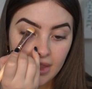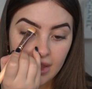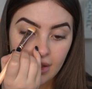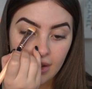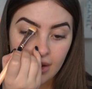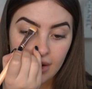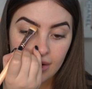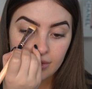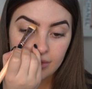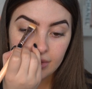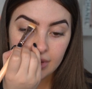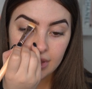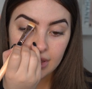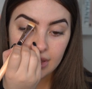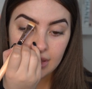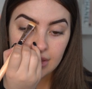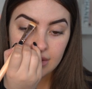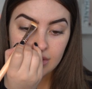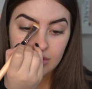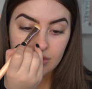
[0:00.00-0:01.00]
thing I
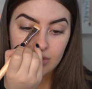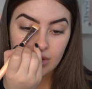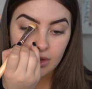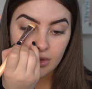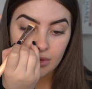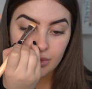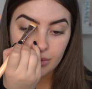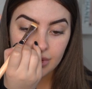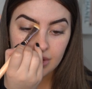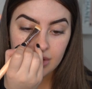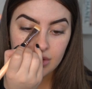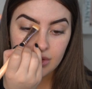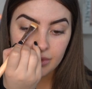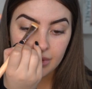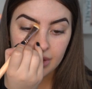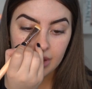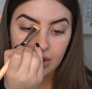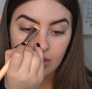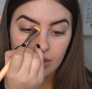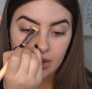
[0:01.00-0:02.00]
really struggle with
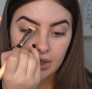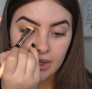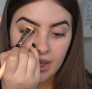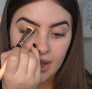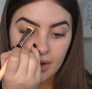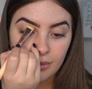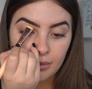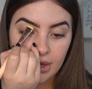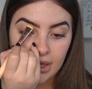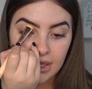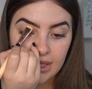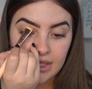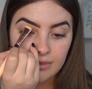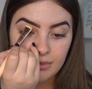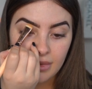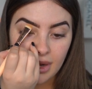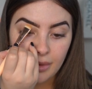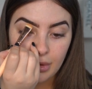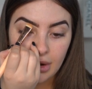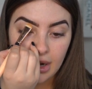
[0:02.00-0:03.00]
doing on camera is
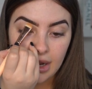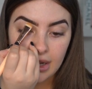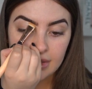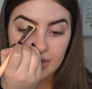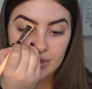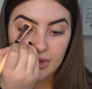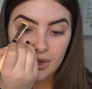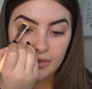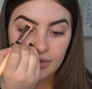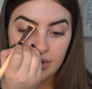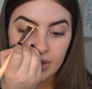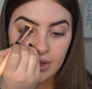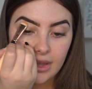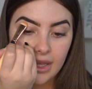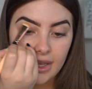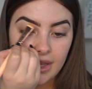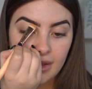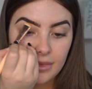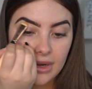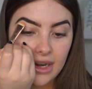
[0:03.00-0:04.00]
my brows. I feel
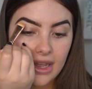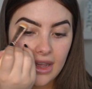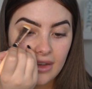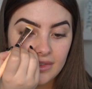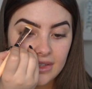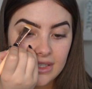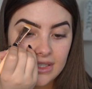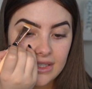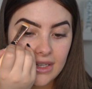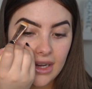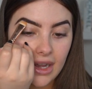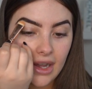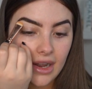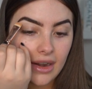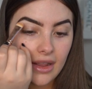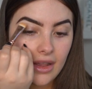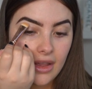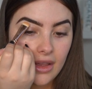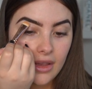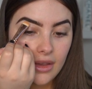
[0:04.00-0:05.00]
like I'm going to have to
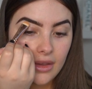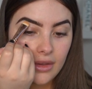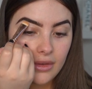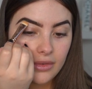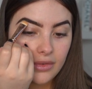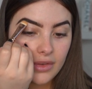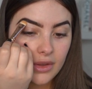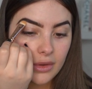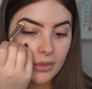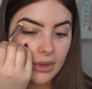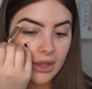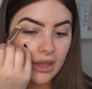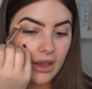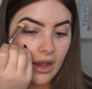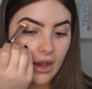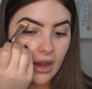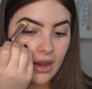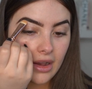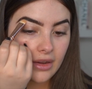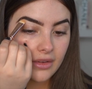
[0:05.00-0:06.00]
start filming
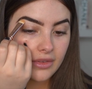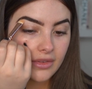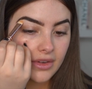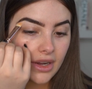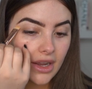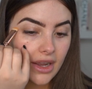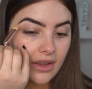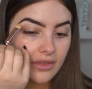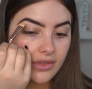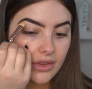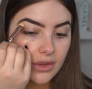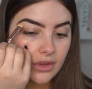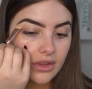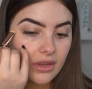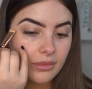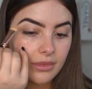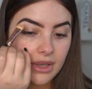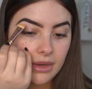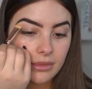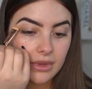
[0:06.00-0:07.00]
after I filled
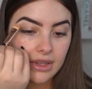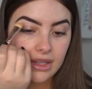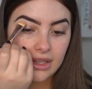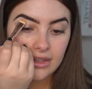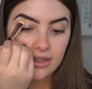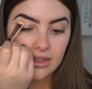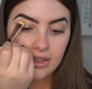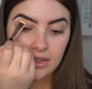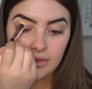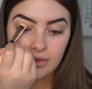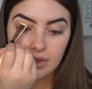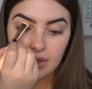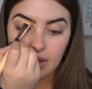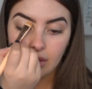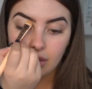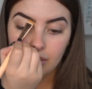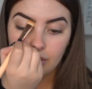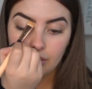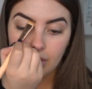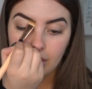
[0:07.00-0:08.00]
them in, because it just
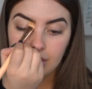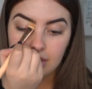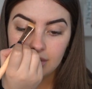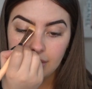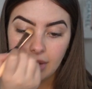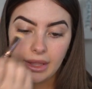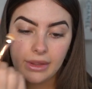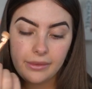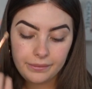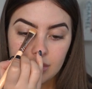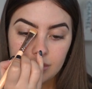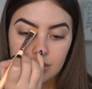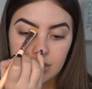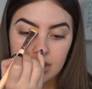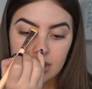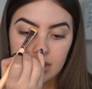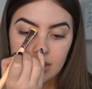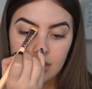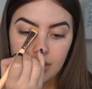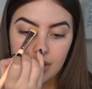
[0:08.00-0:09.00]
really throws me. I'm
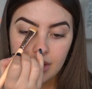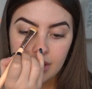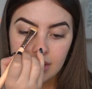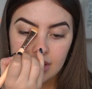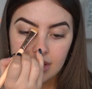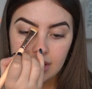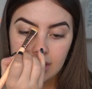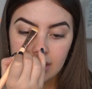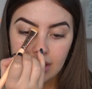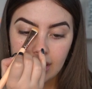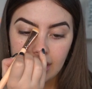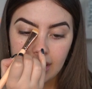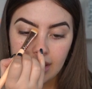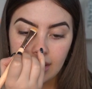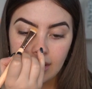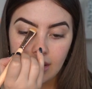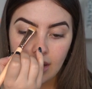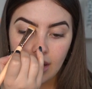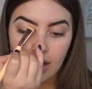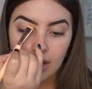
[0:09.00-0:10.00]
just going to
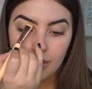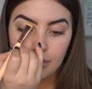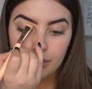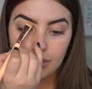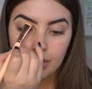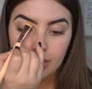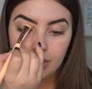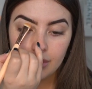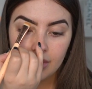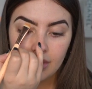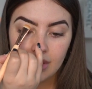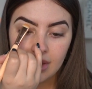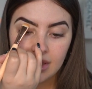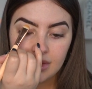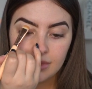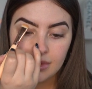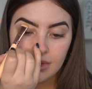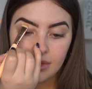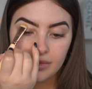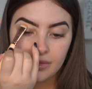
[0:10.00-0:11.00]
clean up this with a